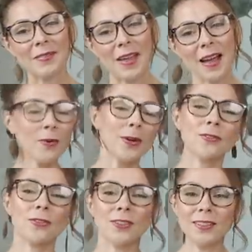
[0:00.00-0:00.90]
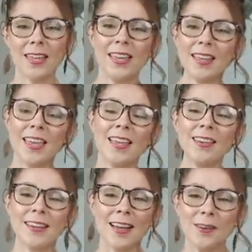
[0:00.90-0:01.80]
Have a wonderful day
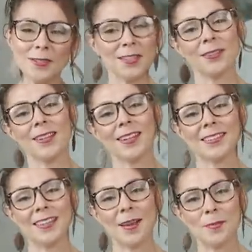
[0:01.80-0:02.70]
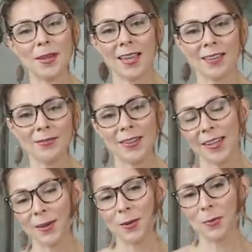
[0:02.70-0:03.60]
again, and I will see you in the next time again
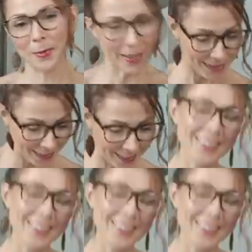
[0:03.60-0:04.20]
video. Bye.